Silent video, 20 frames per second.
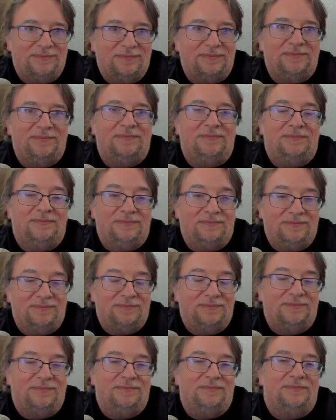
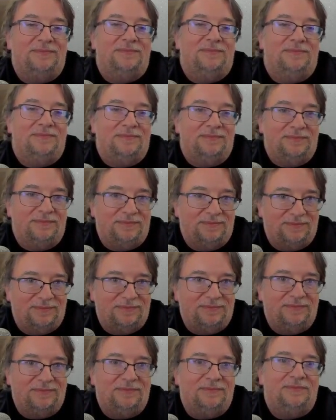
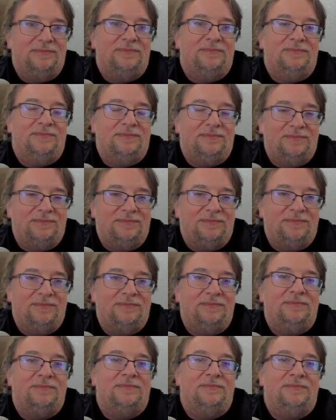
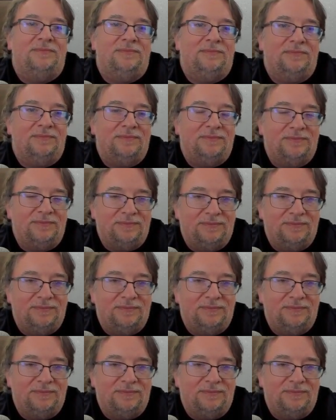No words are spoken by the person on screen.